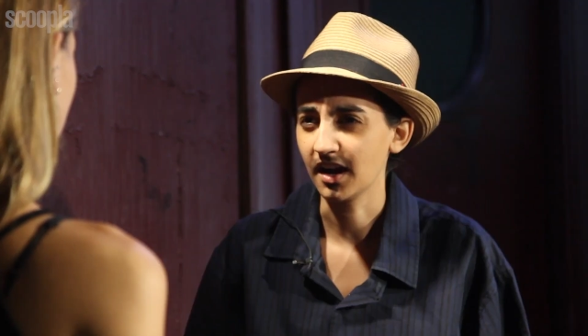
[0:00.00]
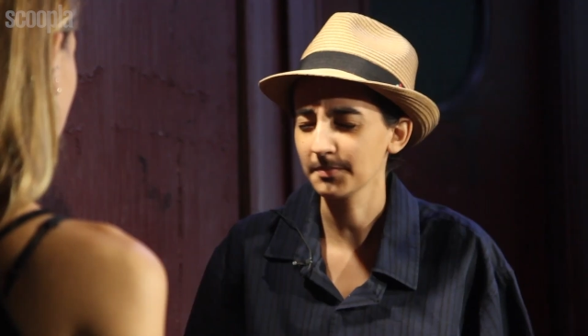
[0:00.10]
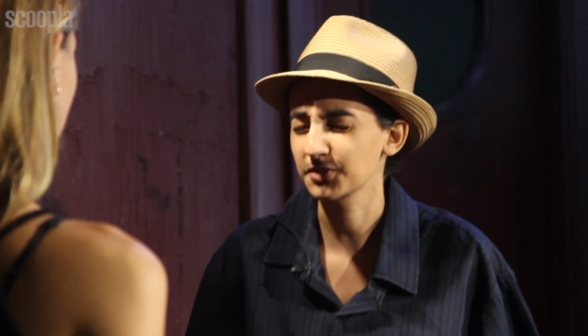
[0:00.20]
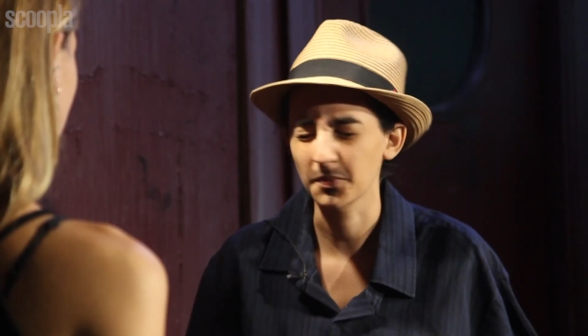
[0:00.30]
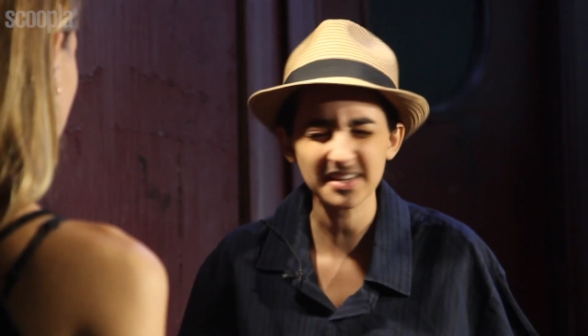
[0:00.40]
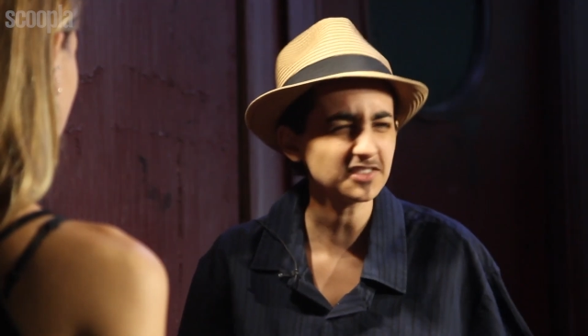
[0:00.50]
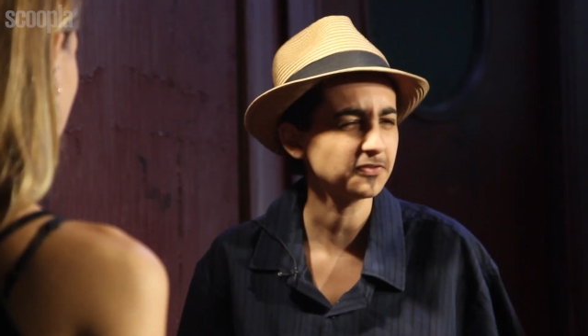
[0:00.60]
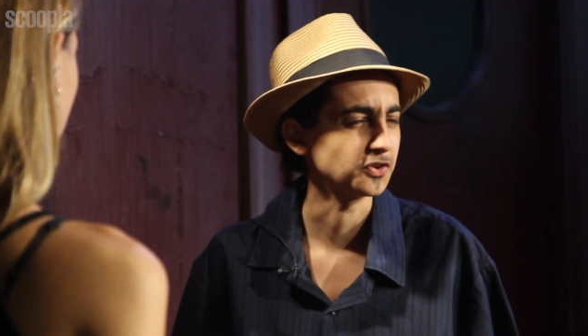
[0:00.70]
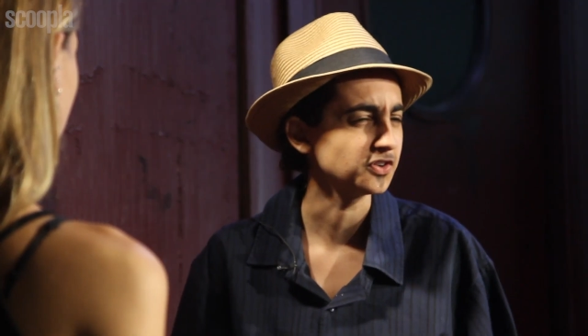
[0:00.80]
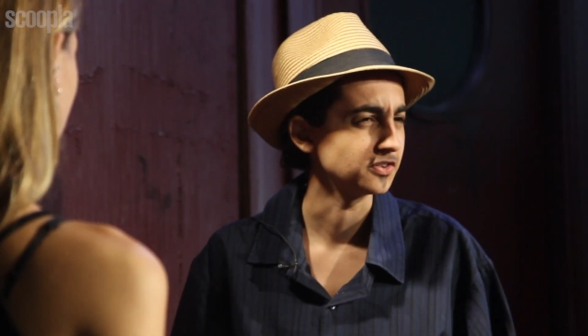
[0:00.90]
I'm sorry, where's the
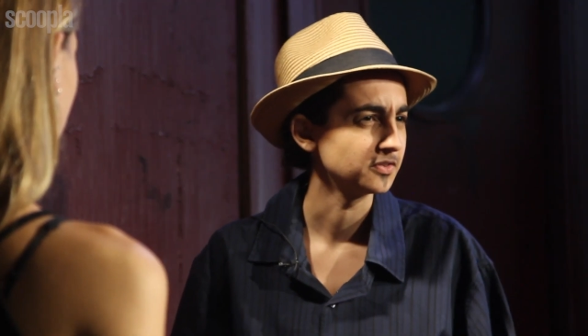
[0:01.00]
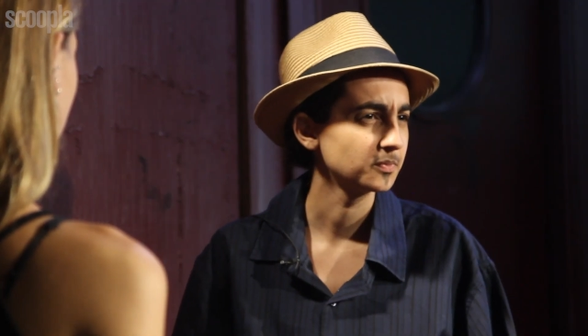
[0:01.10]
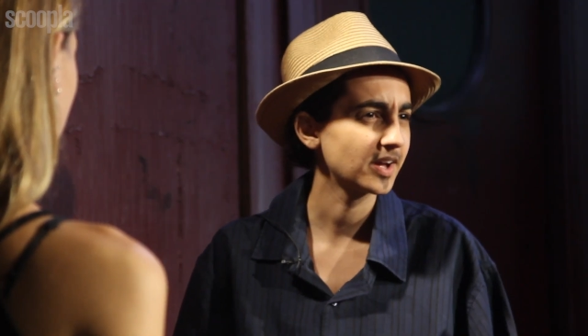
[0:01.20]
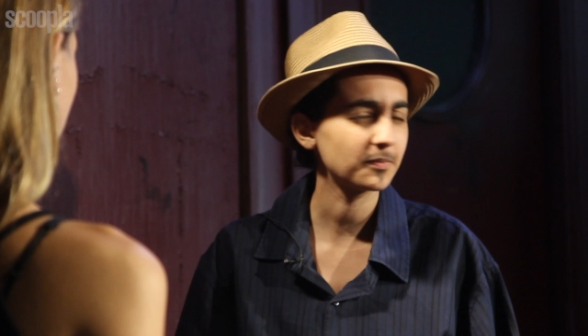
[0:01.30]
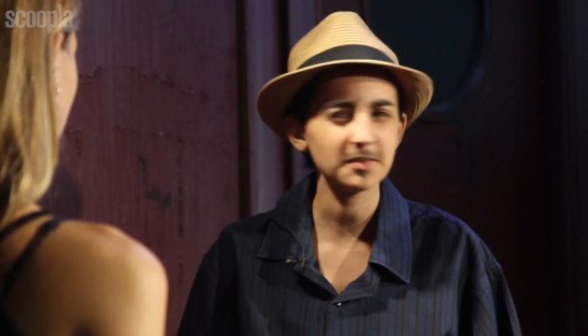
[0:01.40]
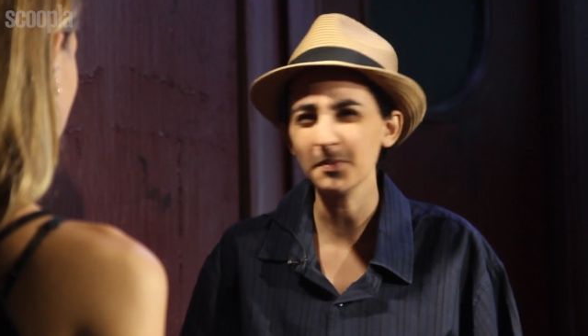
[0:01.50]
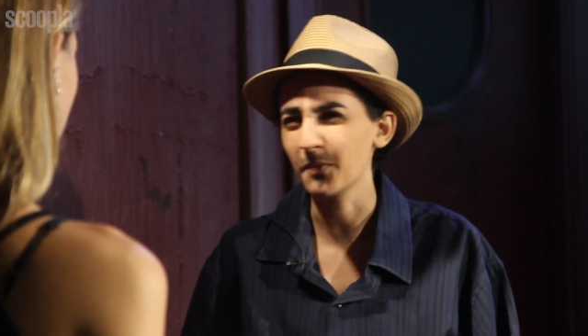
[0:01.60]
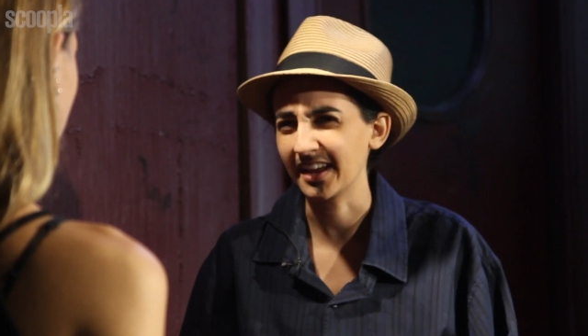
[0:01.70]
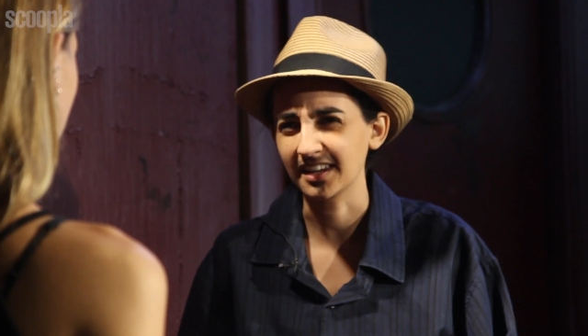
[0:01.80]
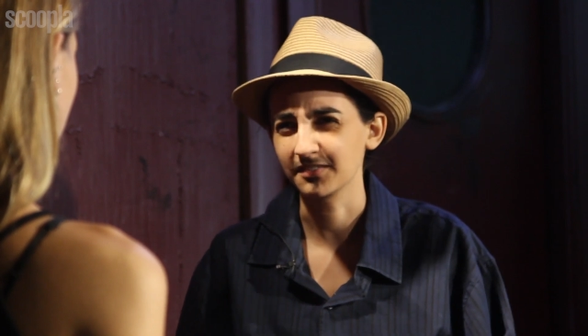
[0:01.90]
food? we have been
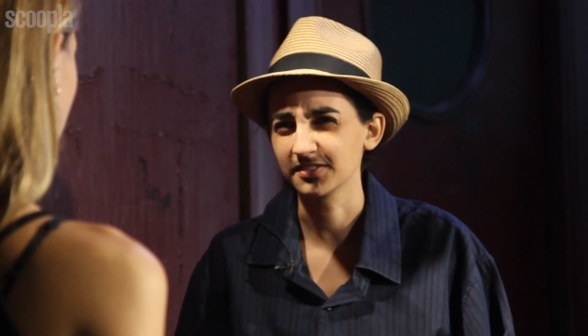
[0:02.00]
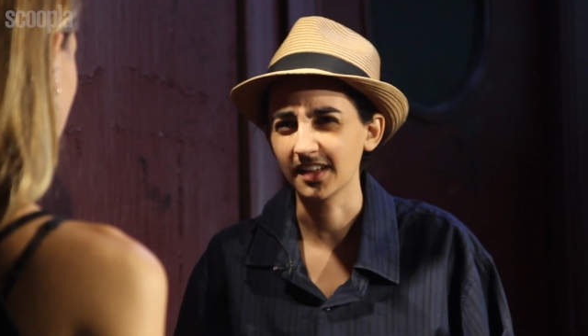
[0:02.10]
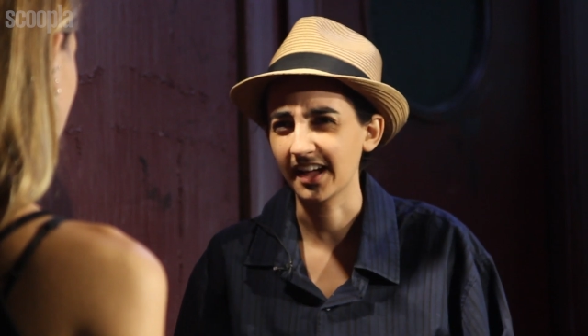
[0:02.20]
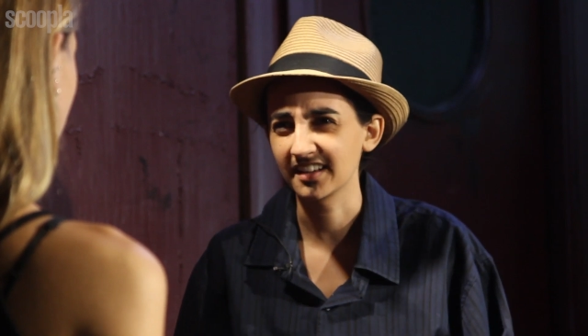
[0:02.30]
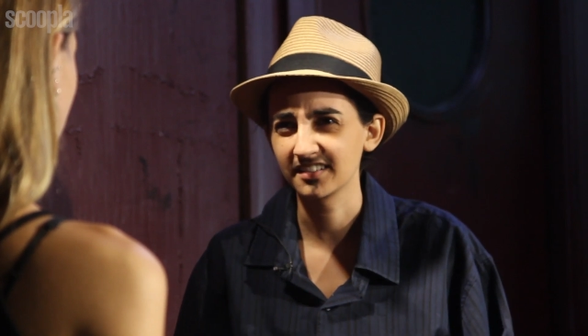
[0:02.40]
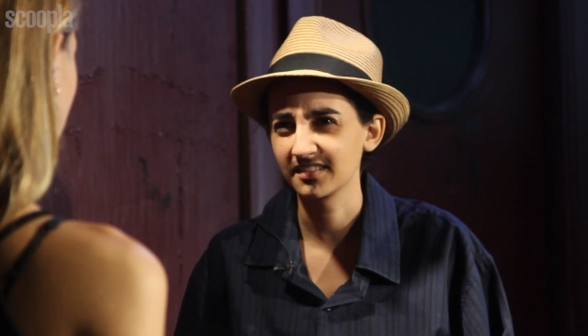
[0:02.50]
waiting for like